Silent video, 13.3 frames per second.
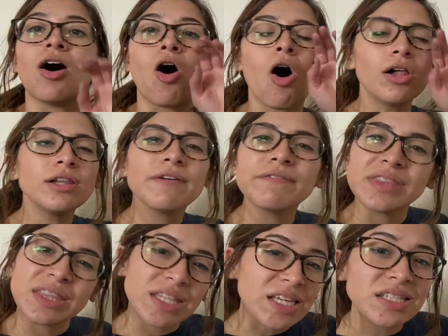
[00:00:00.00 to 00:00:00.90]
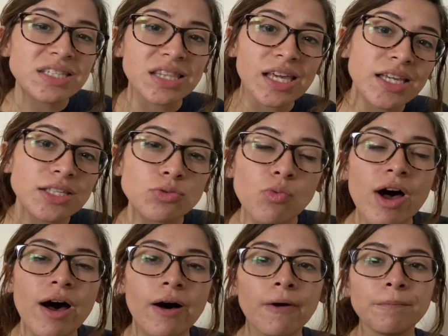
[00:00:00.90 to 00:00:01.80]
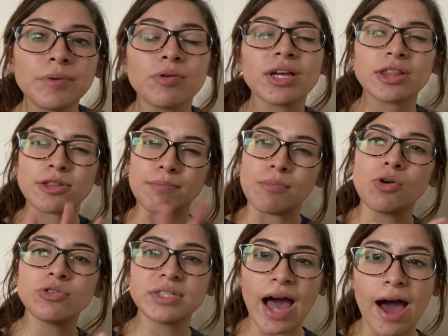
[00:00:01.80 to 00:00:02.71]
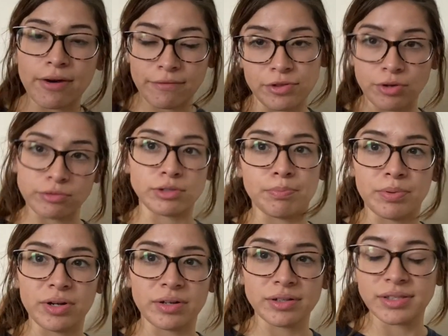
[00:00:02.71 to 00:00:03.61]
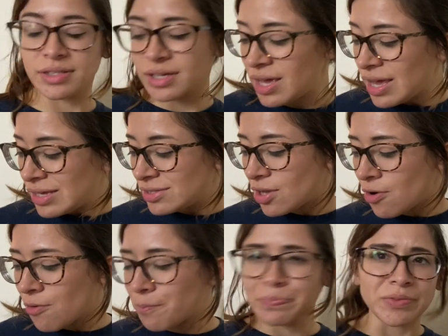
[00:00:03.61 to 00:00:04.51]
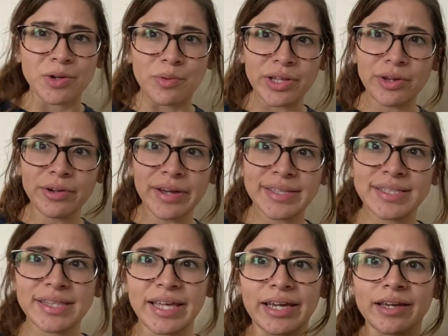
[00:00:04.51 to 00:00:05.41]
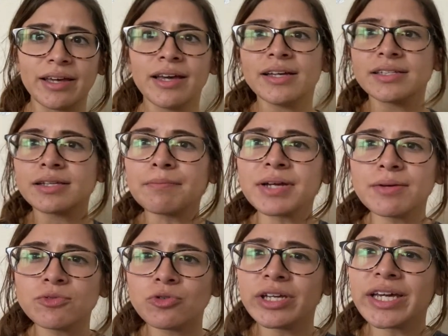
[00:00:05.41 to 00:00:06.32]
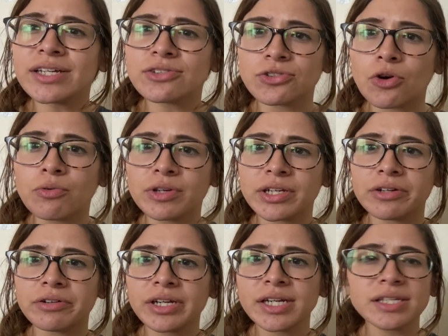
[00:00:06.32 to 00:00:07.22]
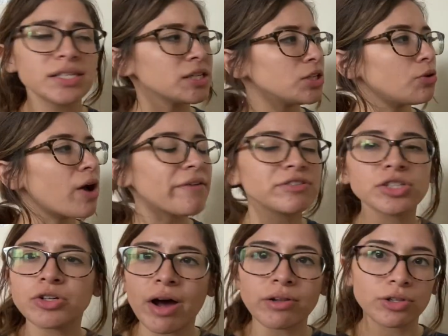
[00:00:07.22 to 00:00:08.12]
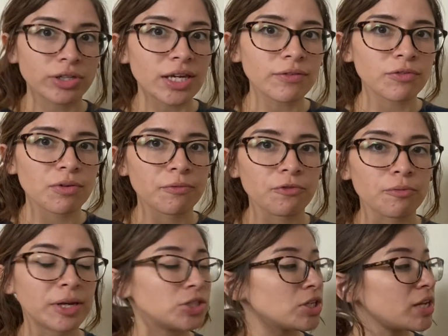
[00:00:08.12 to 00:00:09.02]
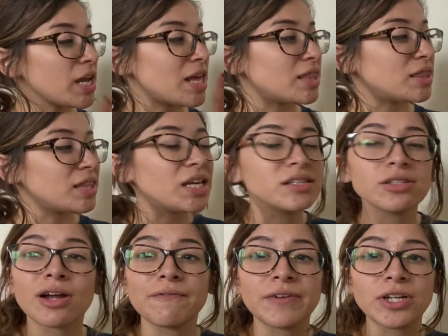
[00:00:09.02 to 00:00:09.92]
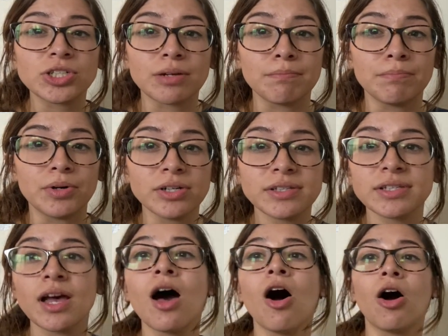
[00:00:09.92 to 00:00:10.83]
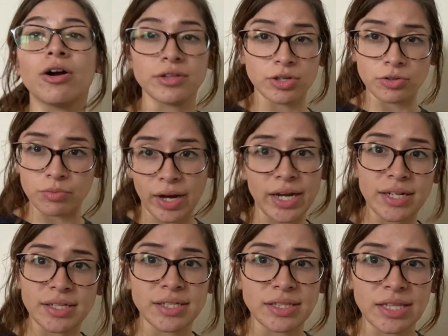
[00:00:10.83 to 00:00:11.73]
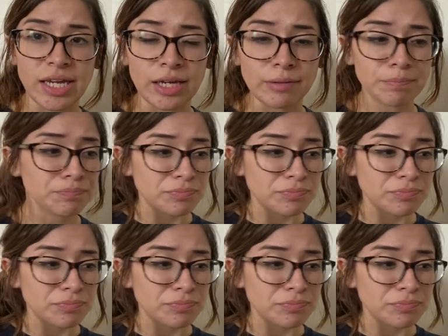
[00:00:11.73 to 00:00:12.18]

All of these things will help you get the most out of those books. So, what do you guys think? Sometimes when you get so curious, you have to go out looking for information, and these nonfiction books are the greatest thing.